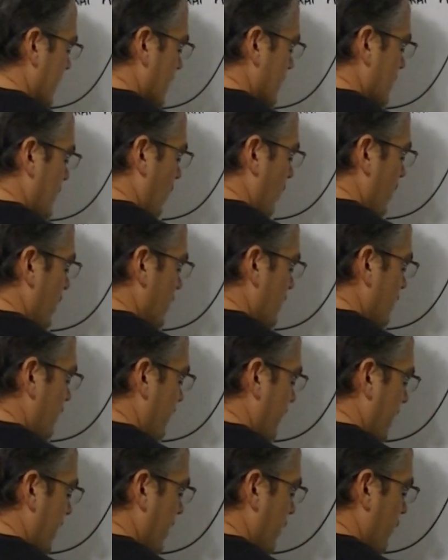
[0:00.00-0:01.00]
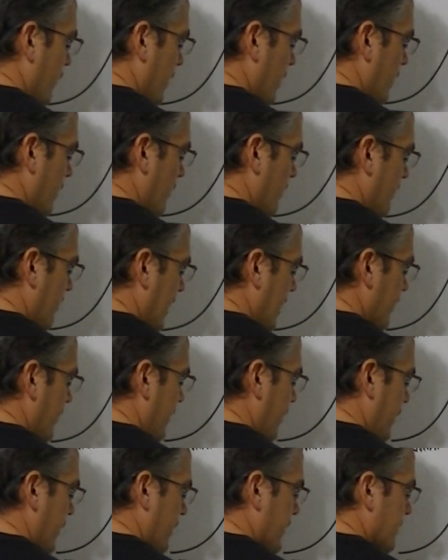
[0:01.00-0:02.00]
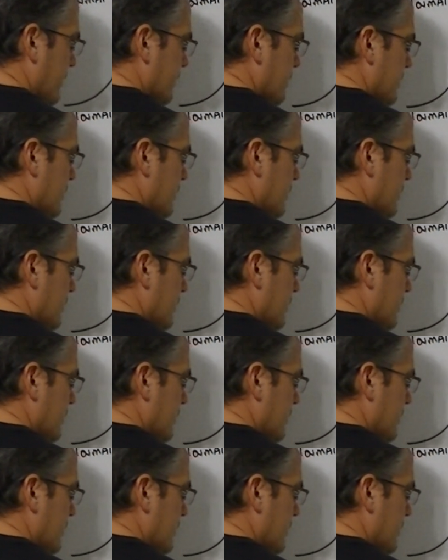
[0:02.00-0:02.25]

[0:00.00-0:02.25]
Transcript: So we need to find a critical value here,